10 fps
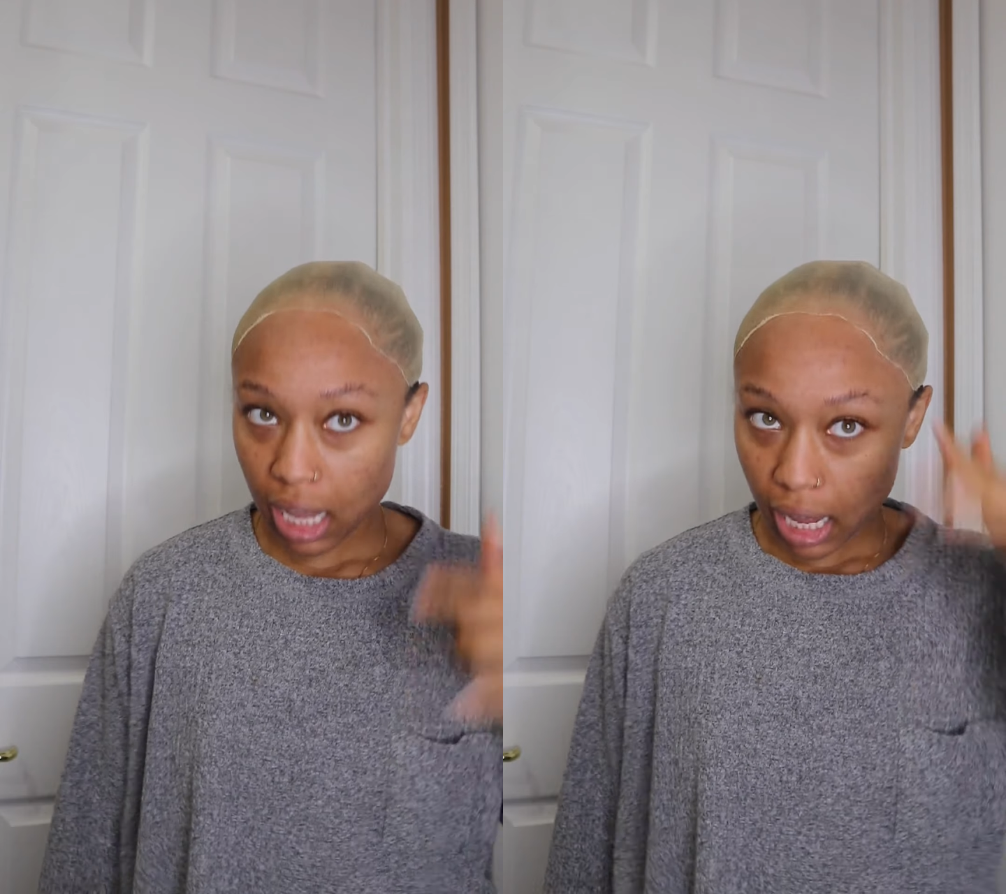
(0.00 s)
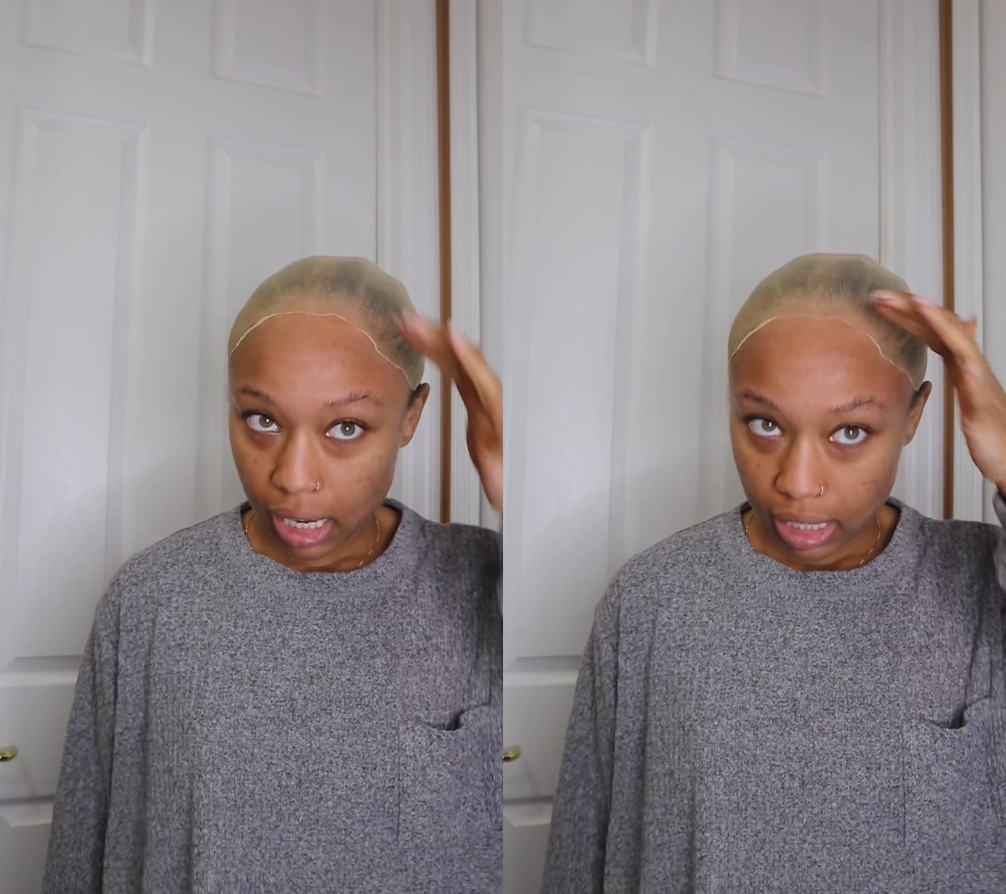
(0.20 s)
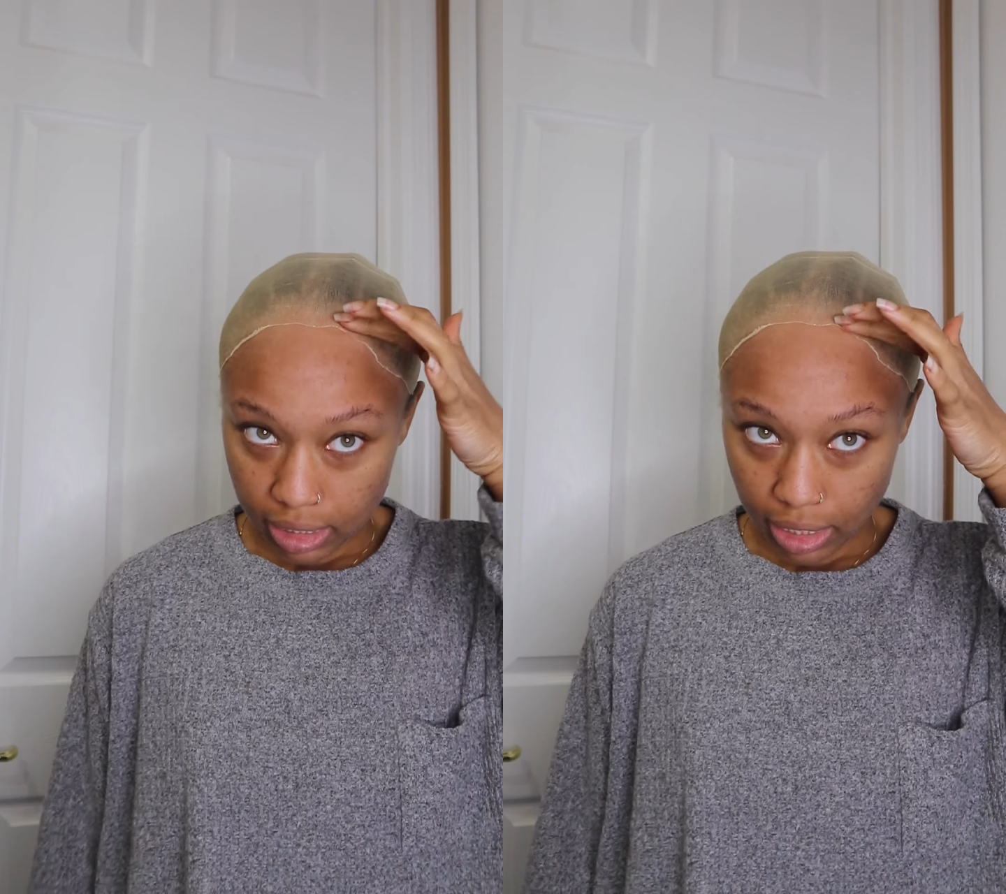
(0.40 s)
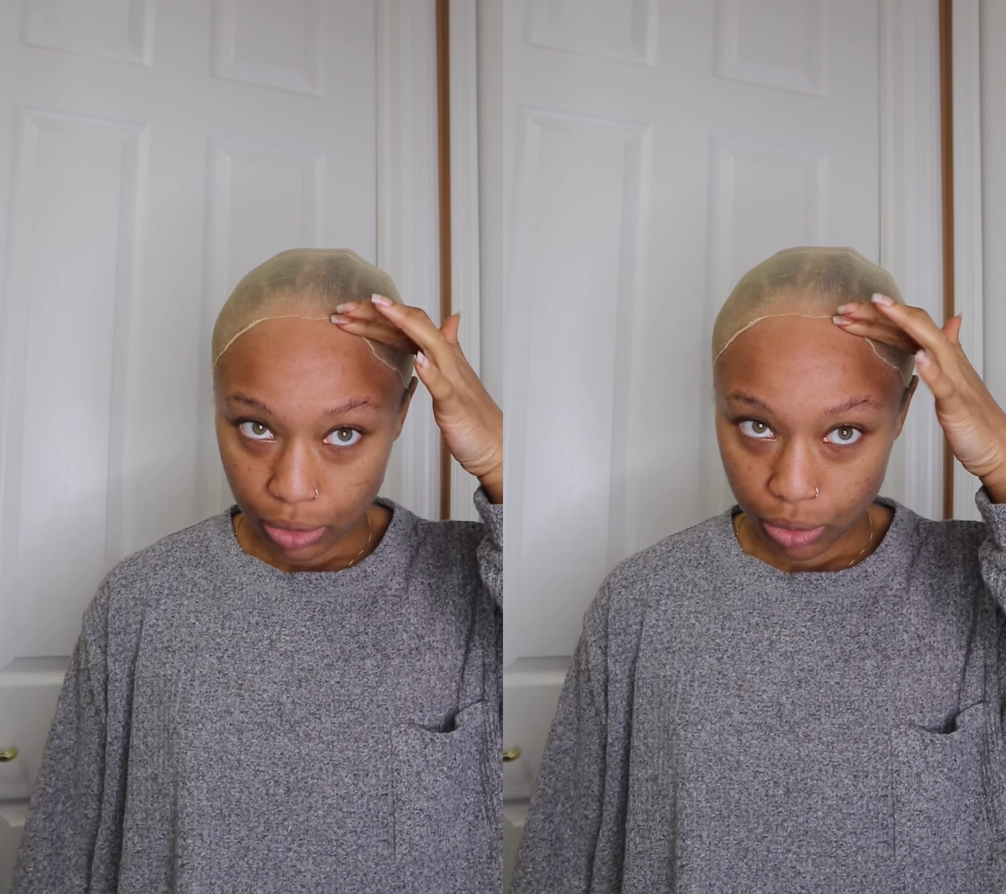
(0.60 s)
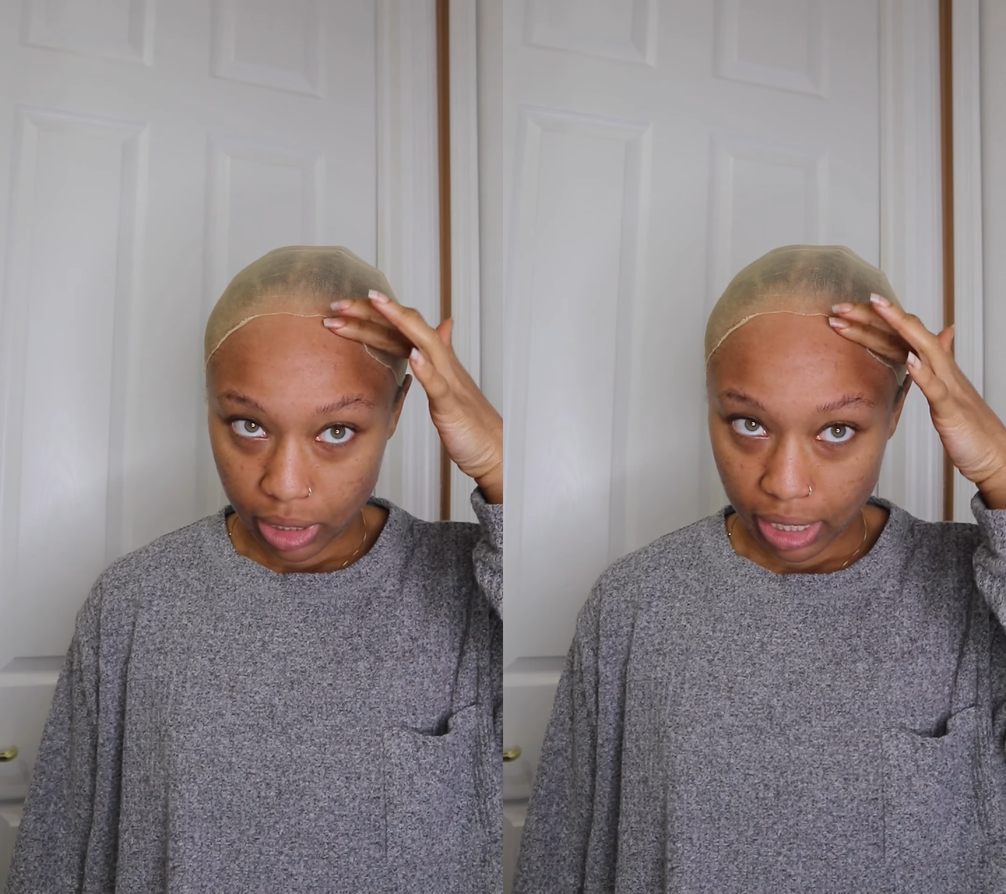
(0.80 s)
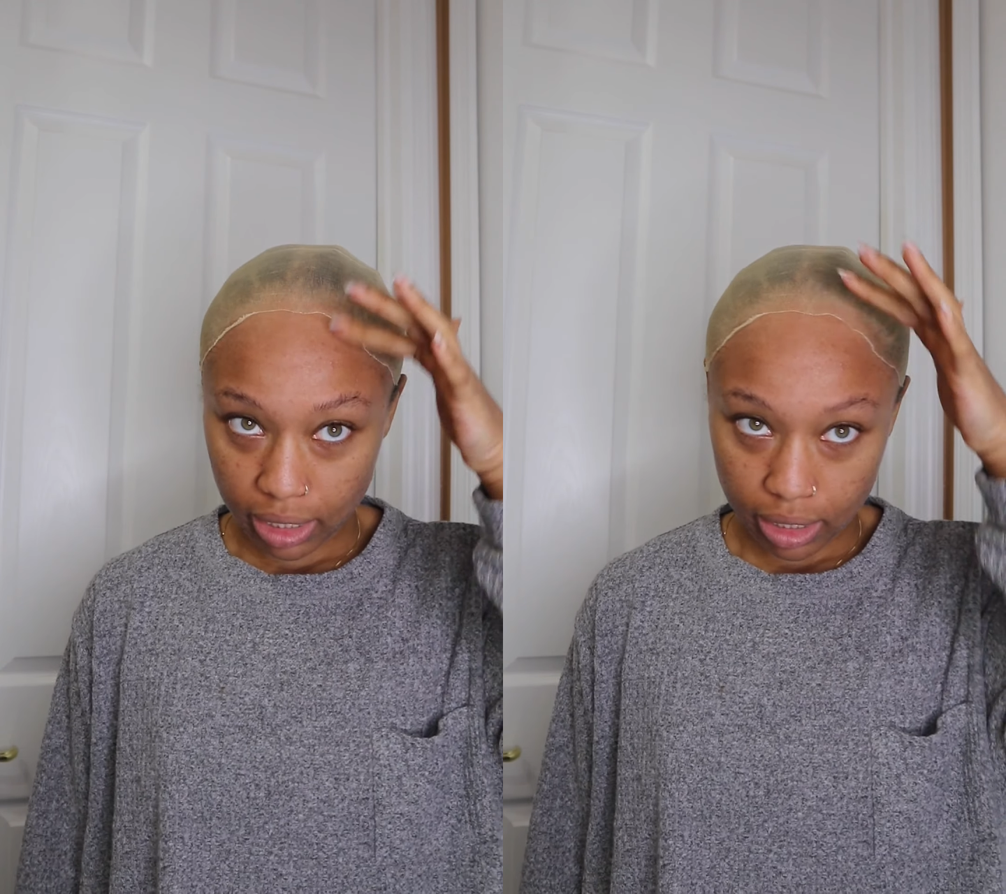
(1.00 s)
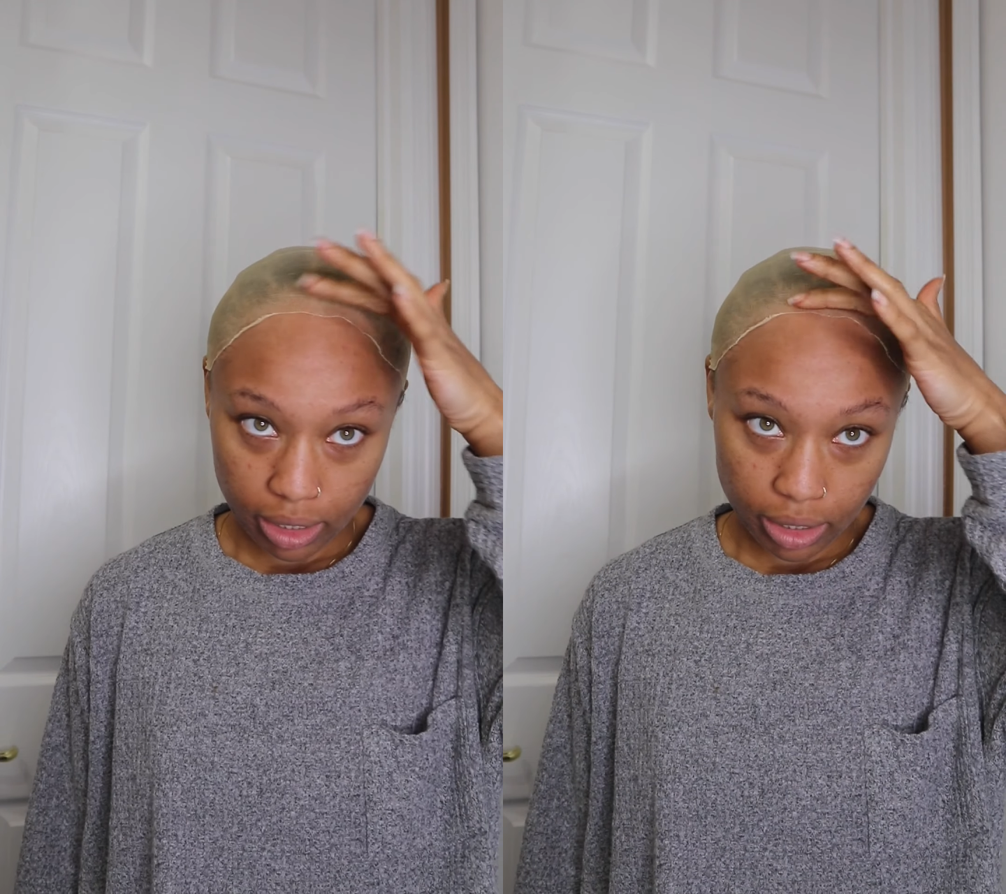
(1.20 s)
and I know like